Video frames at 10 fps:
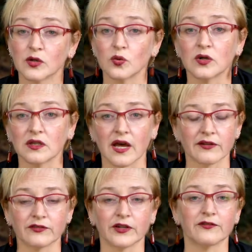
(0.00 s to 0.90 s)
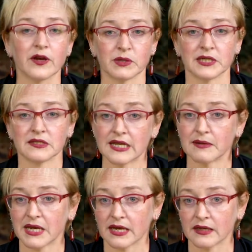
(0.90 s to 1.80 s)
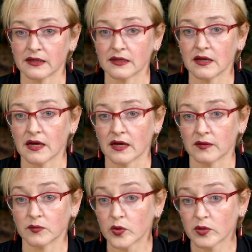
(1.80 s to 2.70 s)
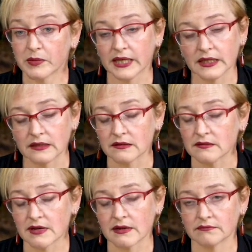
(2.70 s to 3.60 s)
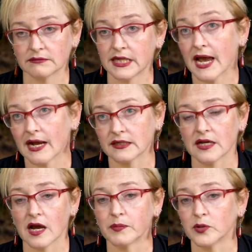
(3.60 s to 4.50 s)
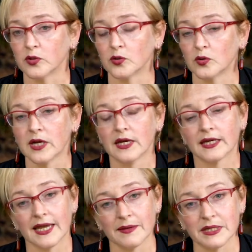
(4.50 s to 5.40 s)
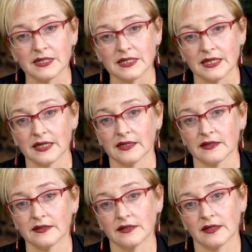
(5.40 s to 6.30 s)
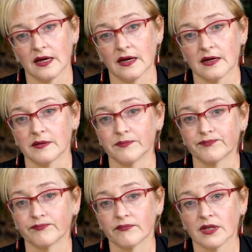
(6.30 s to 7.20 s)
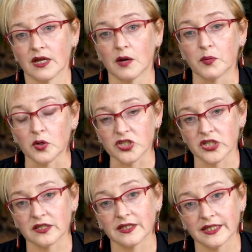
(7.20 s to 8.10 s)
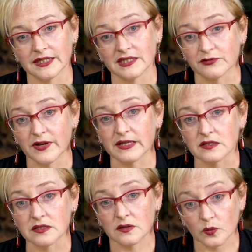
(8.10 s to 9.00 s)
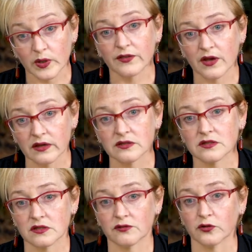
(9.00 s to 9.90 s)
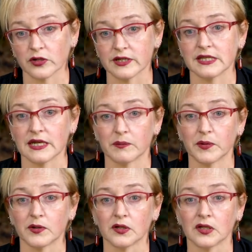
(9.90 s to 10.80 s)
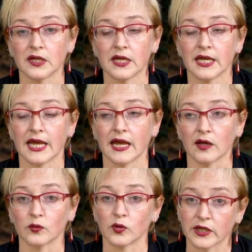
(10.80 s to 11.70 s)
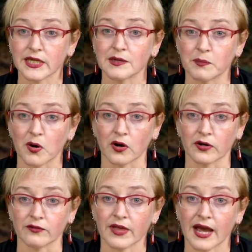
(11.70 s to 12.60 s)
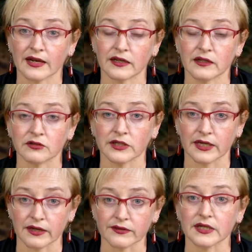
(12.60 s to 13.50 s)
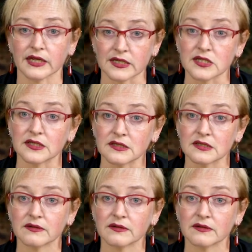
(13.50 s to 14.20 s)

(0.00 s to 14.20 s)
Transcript: there were a lot of very feminist gay men, queer men in ACT UP who came and did abortion clinic defense with us, for example, and were a key part of that and really got the connections.